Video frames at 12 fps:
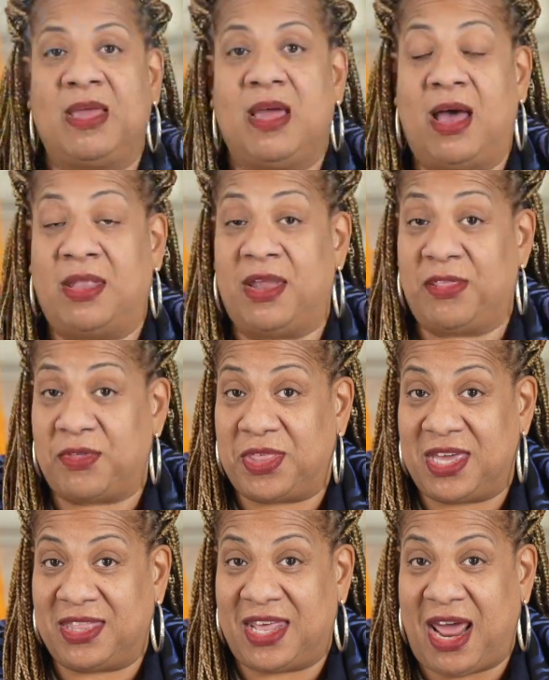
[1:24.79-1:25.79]
Another
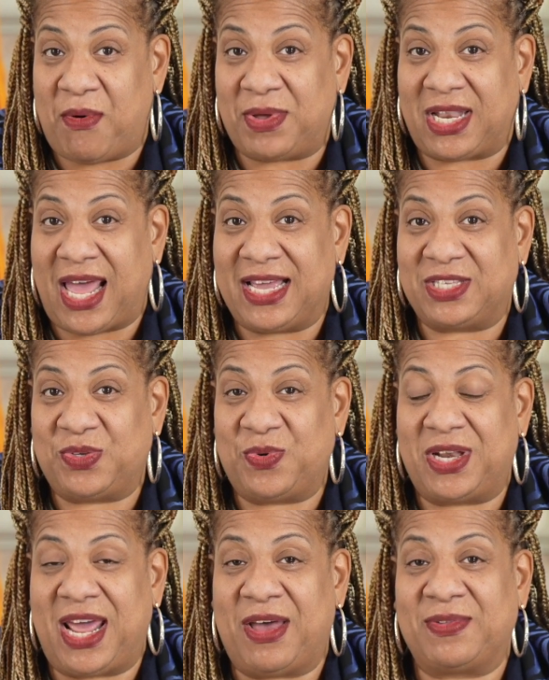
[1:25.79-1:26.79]
thing that I would like to
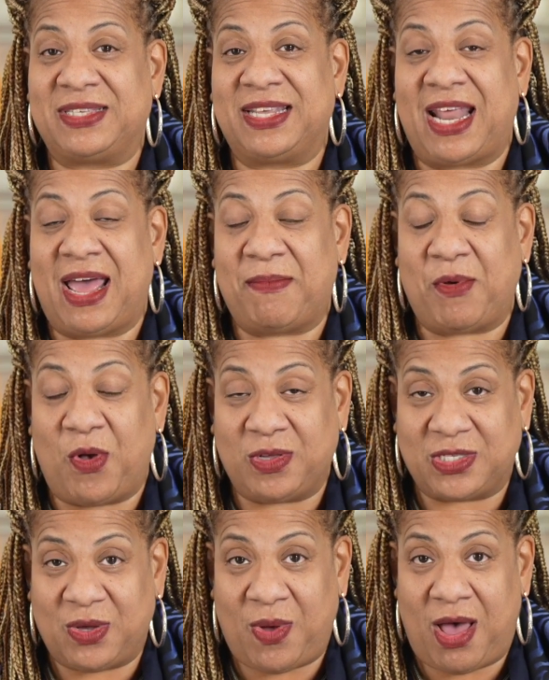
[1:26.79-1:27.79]
announce, and I'm
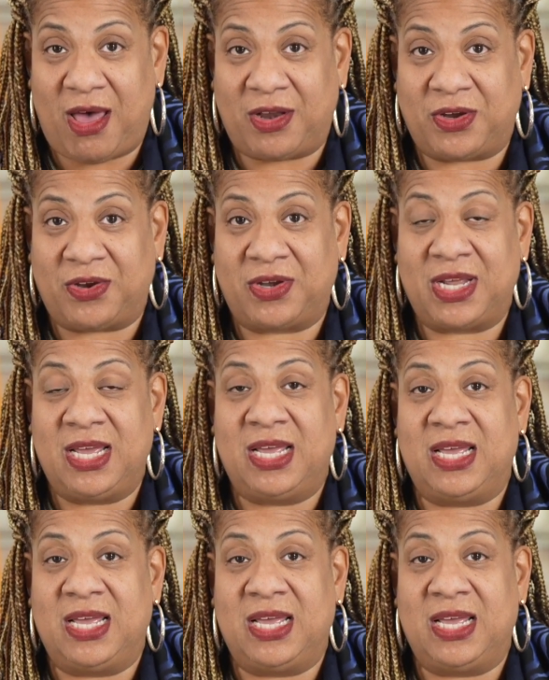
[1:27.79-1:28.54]
also honored,